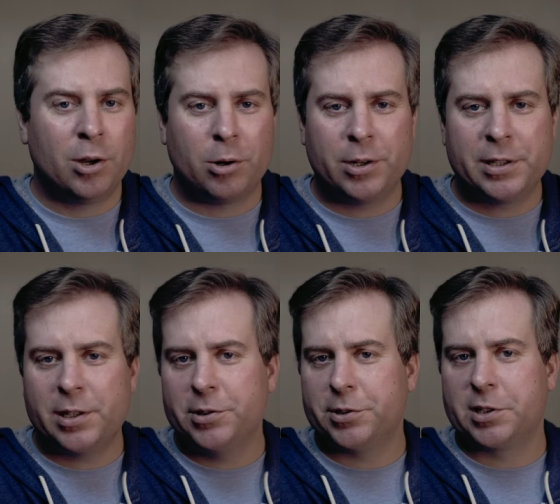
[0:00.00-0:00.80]
hurting the
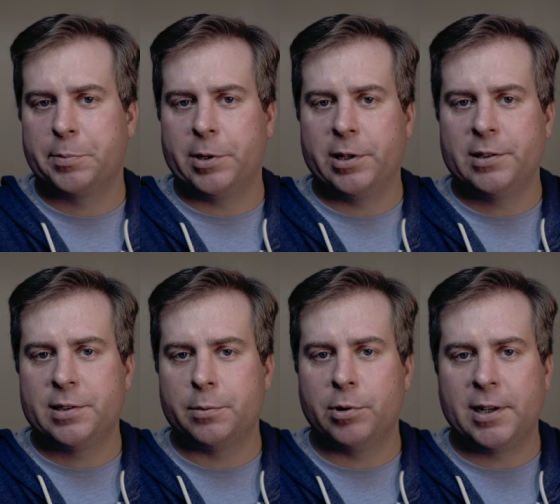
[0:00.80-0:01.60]
user experience
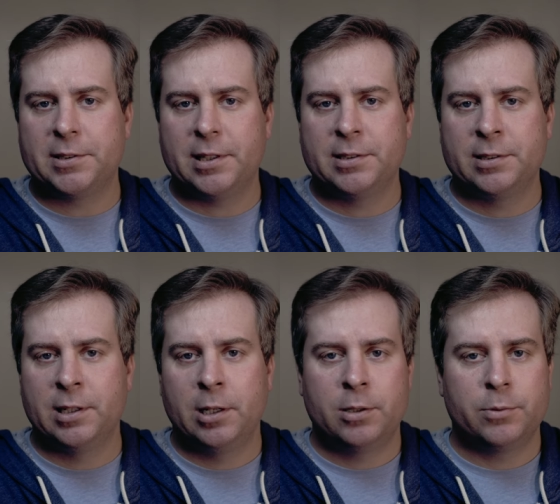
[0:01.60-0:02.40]
in the process,
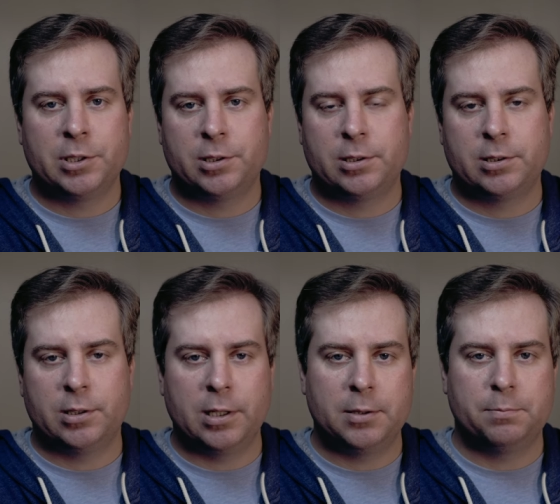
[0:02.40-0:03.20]
which
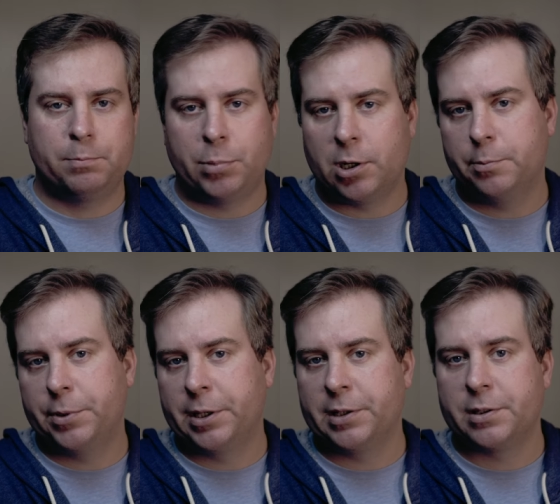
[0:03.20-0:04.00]
in part
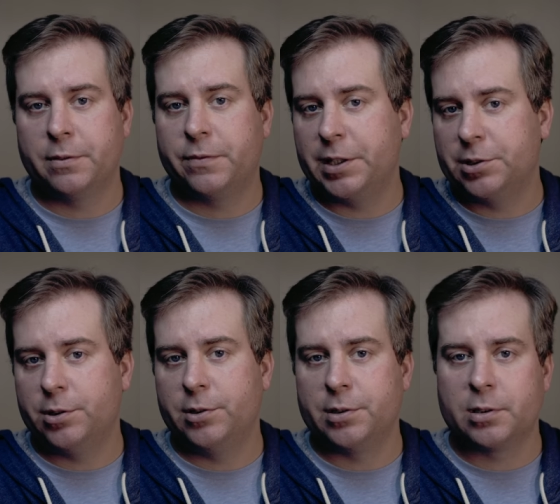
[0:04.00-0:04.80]
because of the
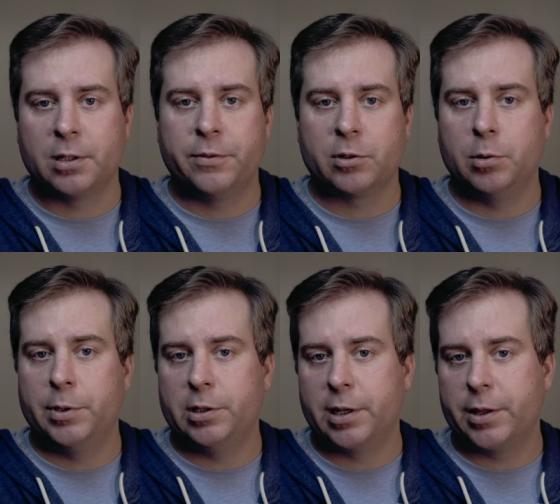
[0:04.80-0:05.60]
features and
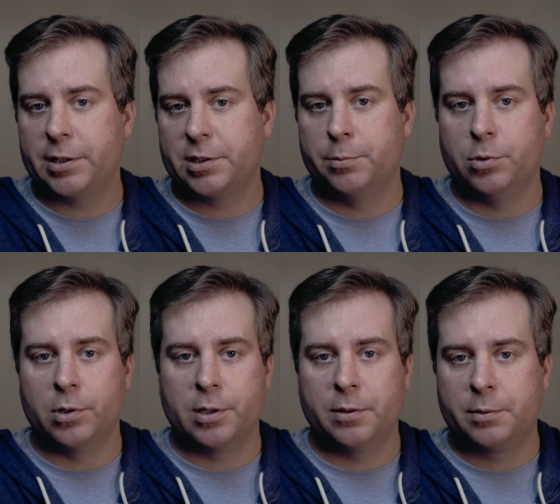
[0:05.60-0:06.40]
configurability they
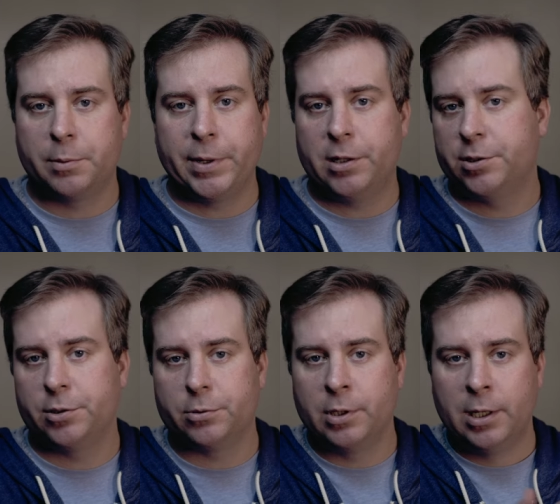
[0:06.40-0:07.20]
supported compared
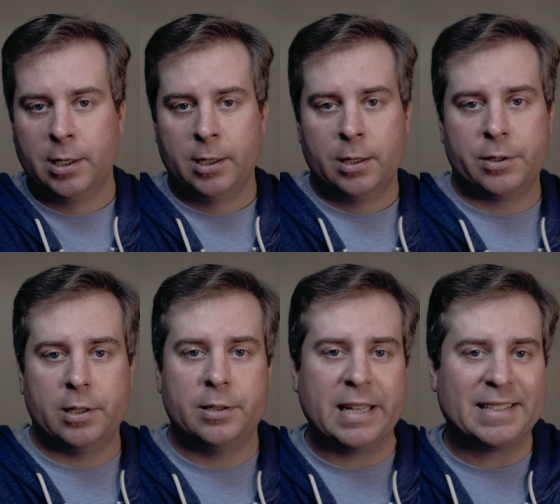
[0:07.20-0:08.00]
to
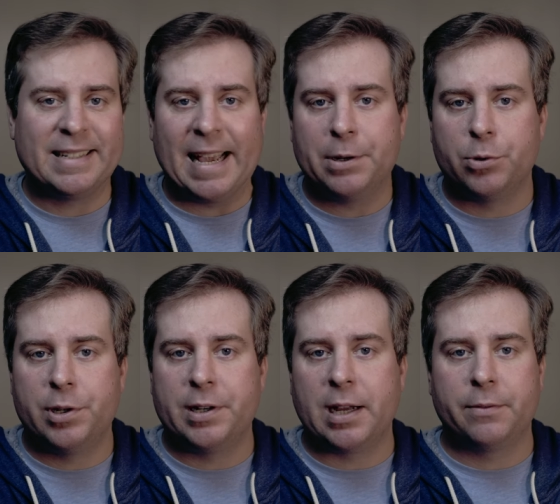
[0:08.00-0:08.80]
the nascent
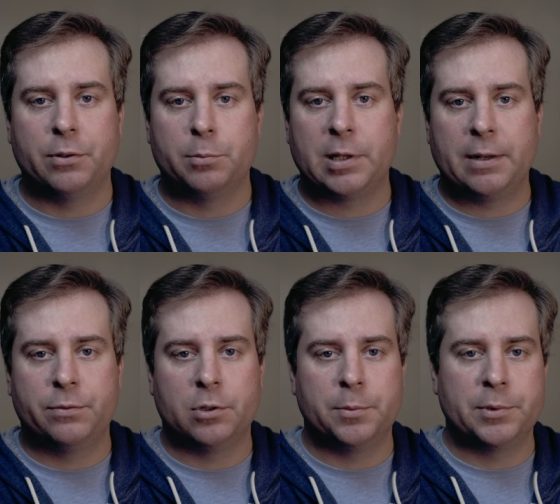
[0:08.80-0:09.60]
Android and iPhone
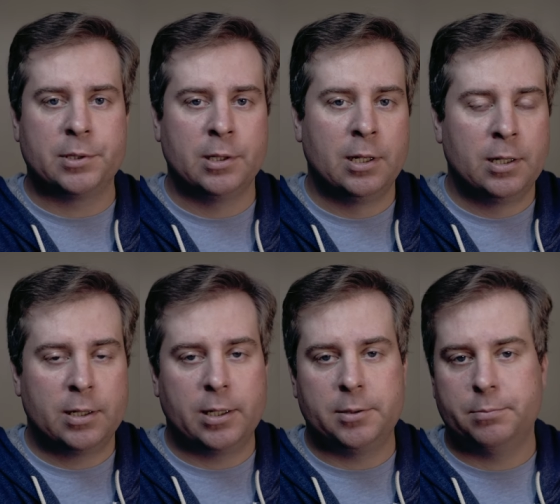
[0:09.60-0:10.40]
platforms,
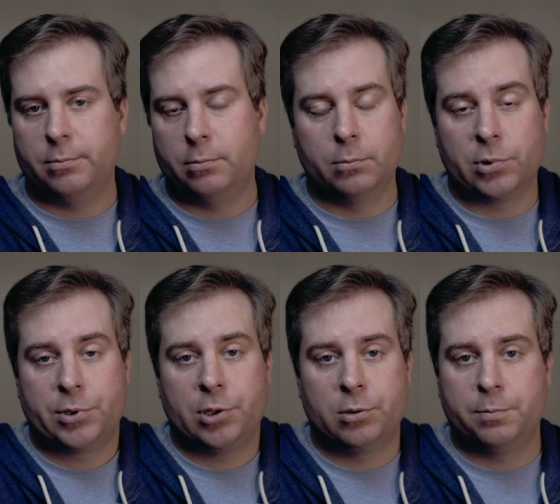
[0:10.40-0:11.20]
and more
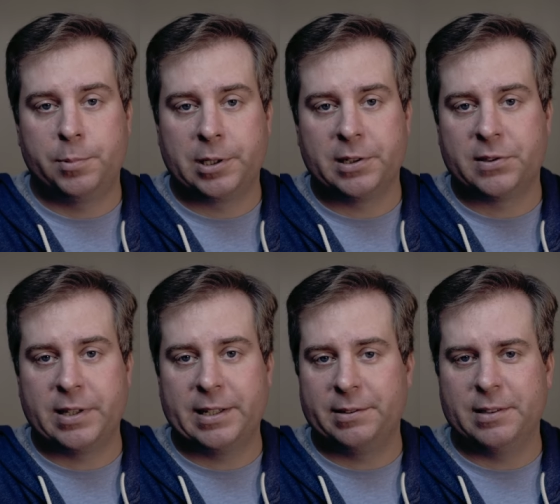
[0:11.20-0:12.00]
so because
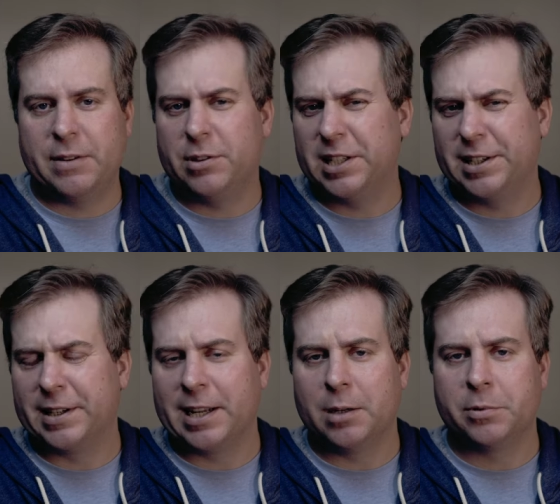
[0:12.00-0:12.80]
they never needed
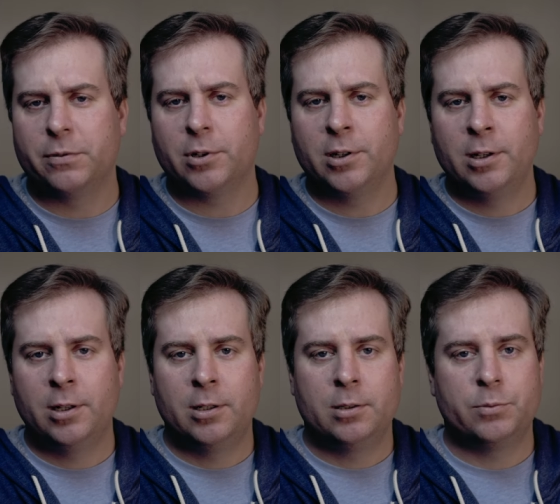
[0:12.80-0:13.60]
to care before,
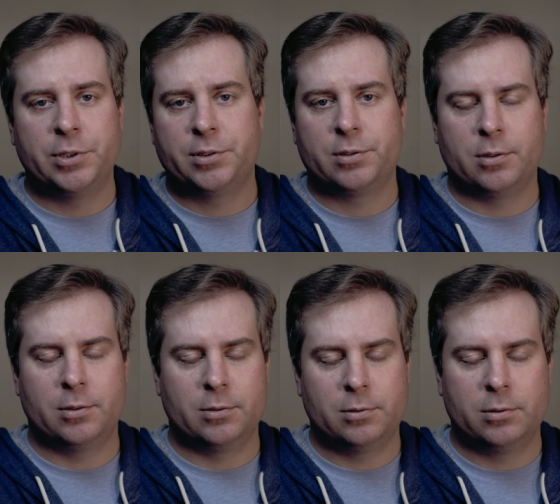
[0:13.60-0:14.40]
was
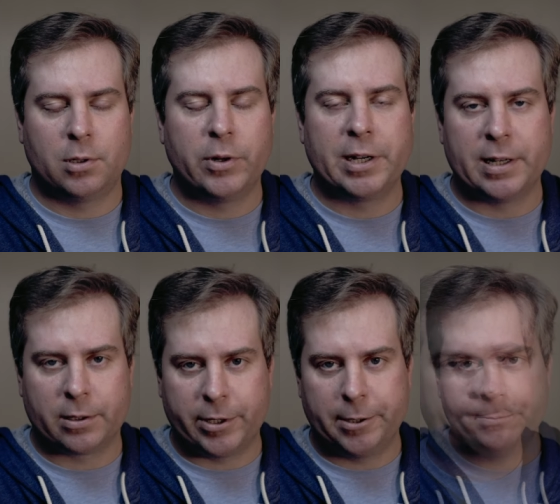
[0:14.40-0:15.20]
already
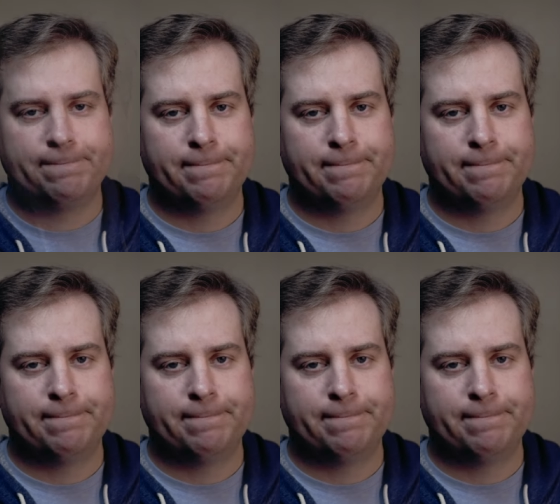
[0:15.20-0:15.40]
not great.